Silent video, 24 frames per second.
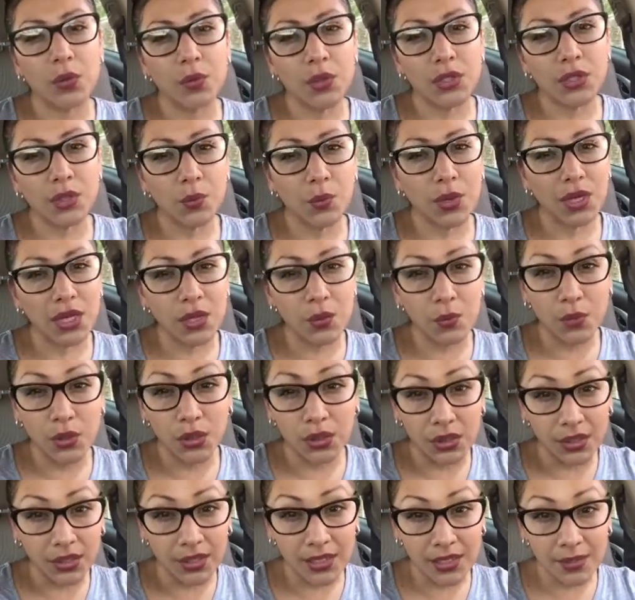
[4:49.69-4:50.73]
It was the way he would
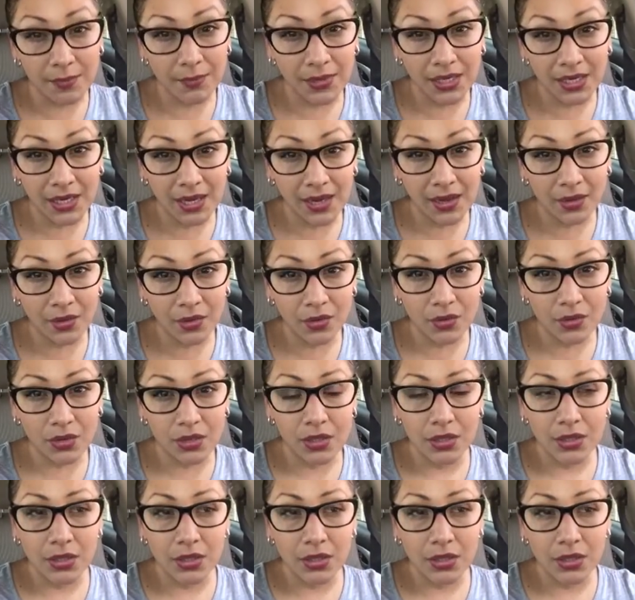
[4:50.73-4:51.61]
look at me now.